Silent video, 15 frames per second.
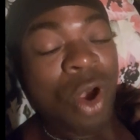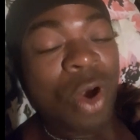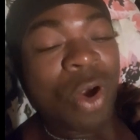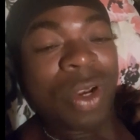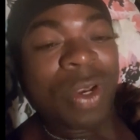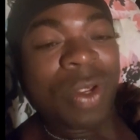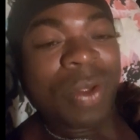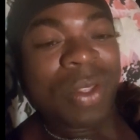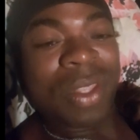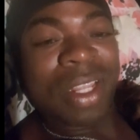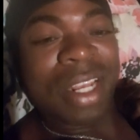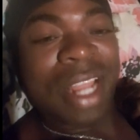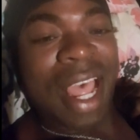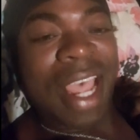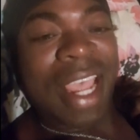Or do you
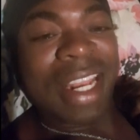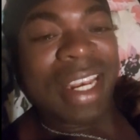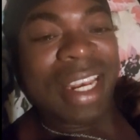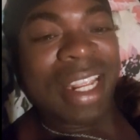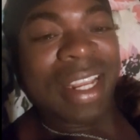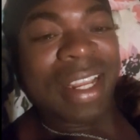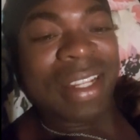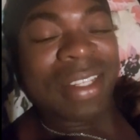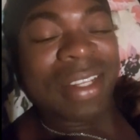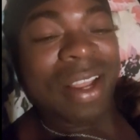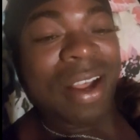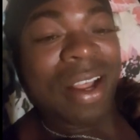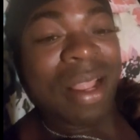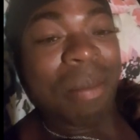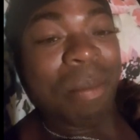think the idea to
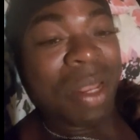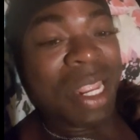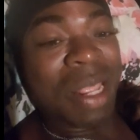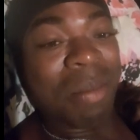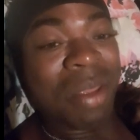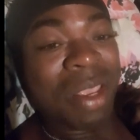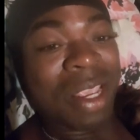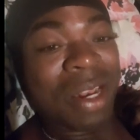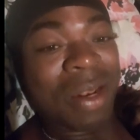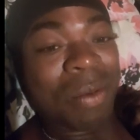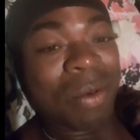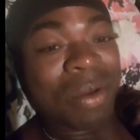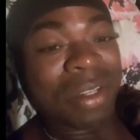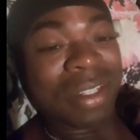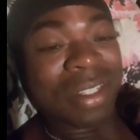call it Minute Maid
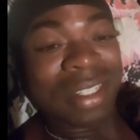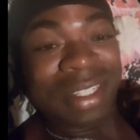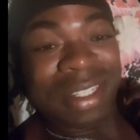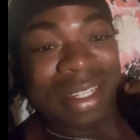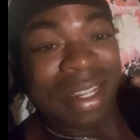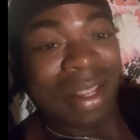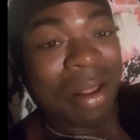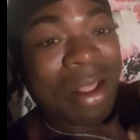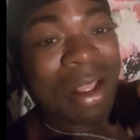was